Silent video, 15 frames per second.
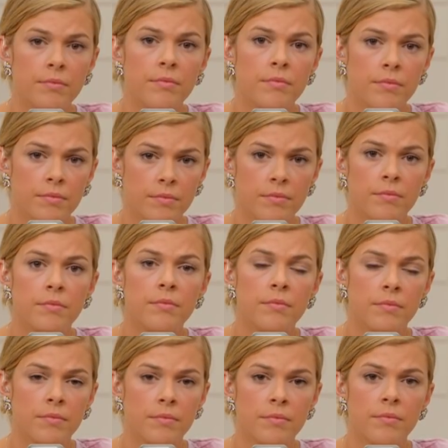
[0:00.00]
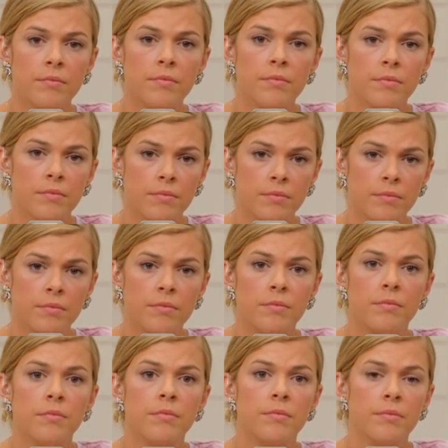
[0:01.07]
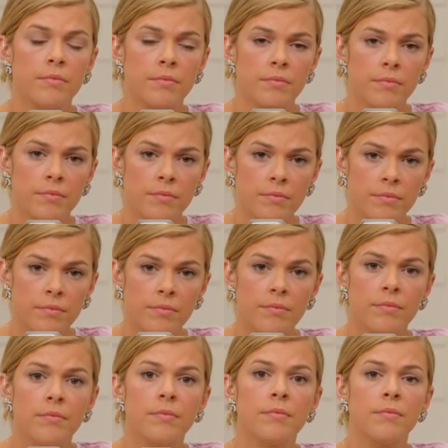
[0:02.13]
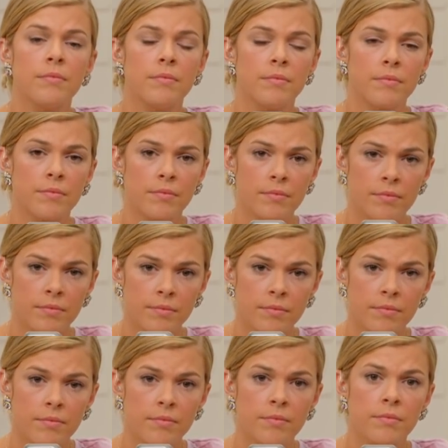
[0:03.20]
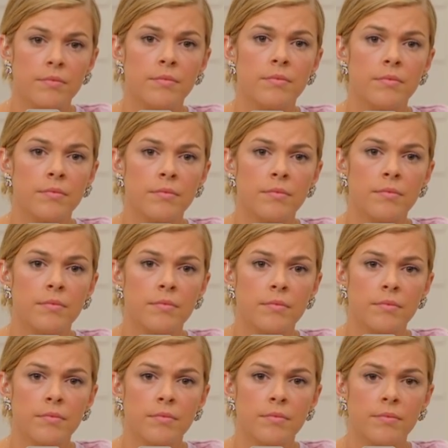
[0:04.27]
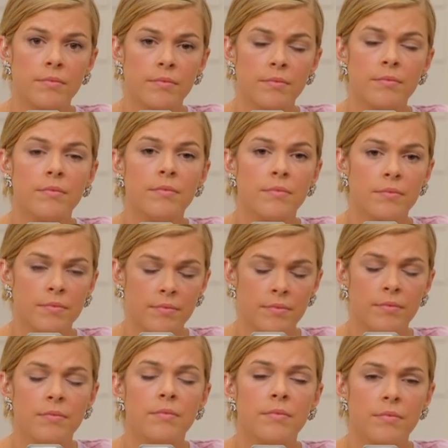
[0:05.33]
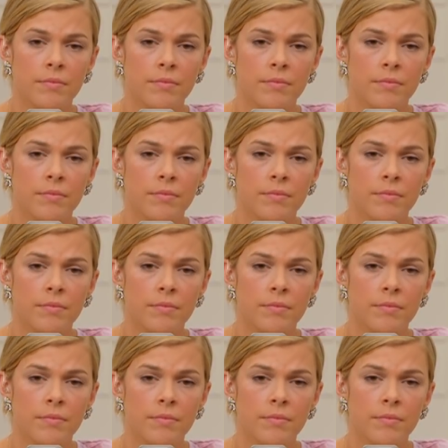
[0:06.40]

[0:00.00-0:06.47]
The person shown says nothing.